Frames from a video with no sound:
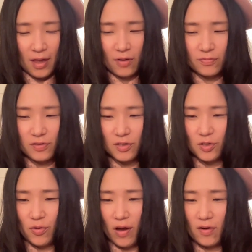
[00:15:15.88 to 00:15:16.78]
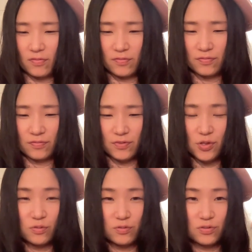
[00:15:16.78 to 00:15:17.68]
after you have
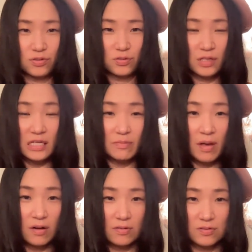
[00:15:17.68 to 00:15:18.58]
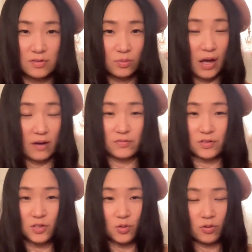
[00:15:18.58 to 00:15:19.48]
used emails, after
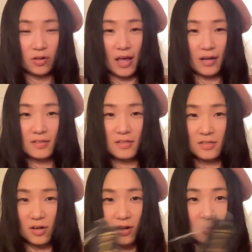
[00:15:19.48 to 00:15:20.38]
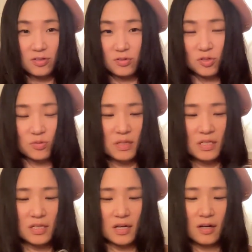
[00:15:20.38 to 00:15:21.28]
you're connected on social
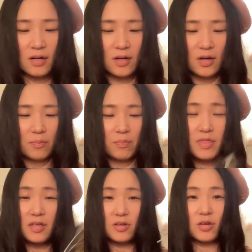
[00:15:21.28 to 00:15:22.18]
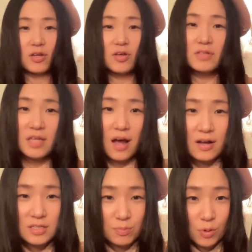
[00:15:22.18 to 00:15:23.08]
media, but then you can use it
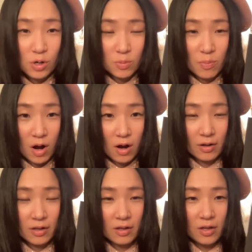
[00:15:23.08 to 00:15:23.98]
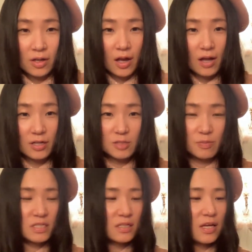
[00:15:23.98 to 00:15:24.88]
as a bookmark. And
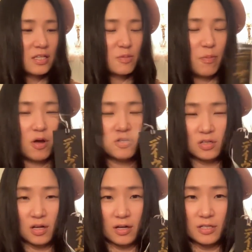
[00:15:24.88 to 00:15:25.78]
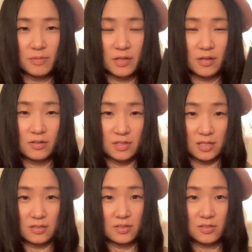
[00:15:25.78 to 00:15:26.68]
especially it's personalized because
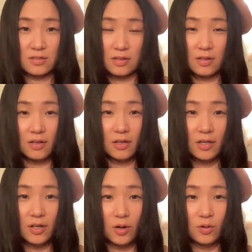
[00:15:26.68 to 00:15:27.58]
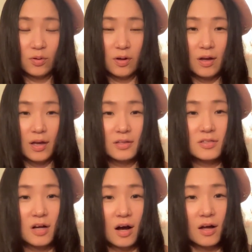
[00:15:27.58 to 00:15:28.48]
it's, you know,
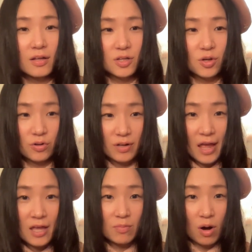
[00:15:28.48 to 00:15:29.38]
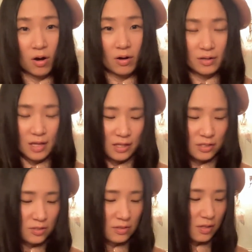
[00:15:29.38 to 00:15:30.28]
it's got your name on
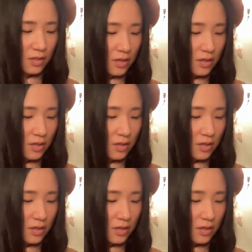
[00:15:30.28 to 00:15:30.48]
in